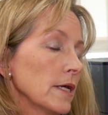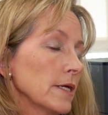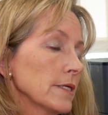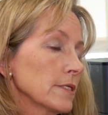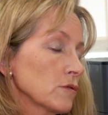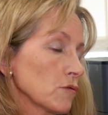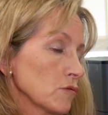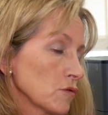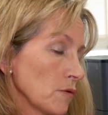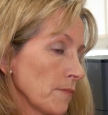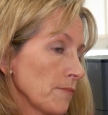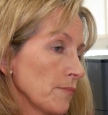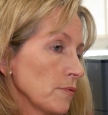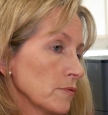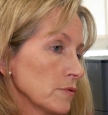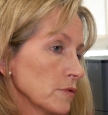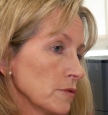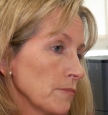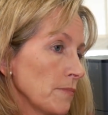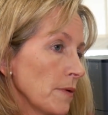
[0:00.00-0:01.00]
It's also
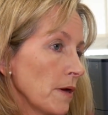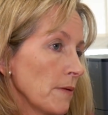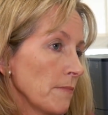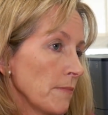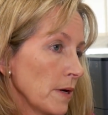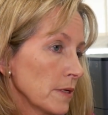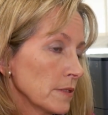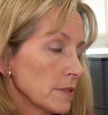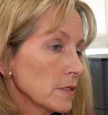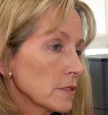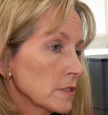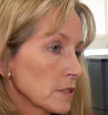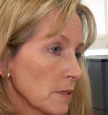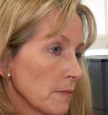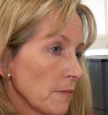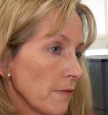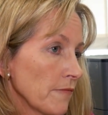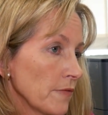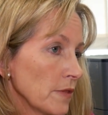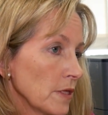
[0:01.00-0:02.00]
important to bear in mind that
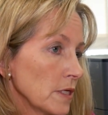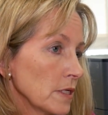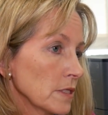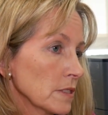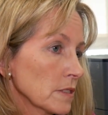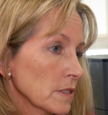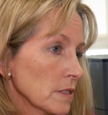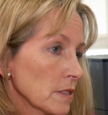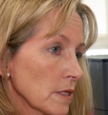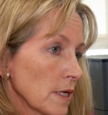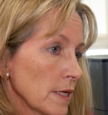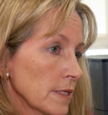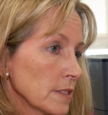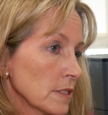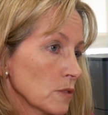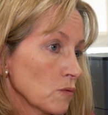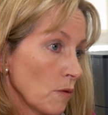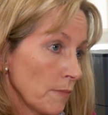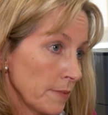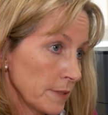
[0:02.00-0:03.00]
some of these
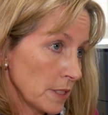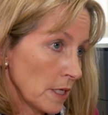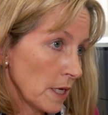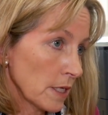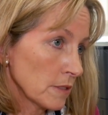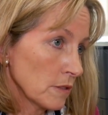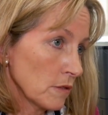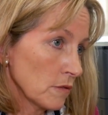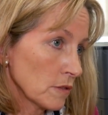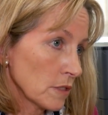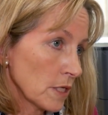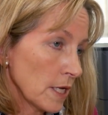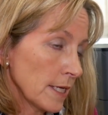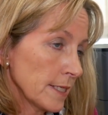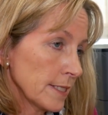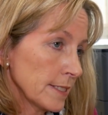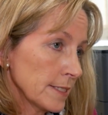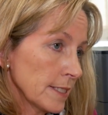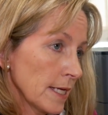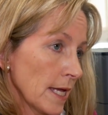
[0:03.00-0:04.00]
cases will be diagnosed
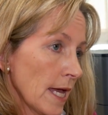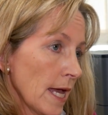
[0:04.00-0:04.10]
late,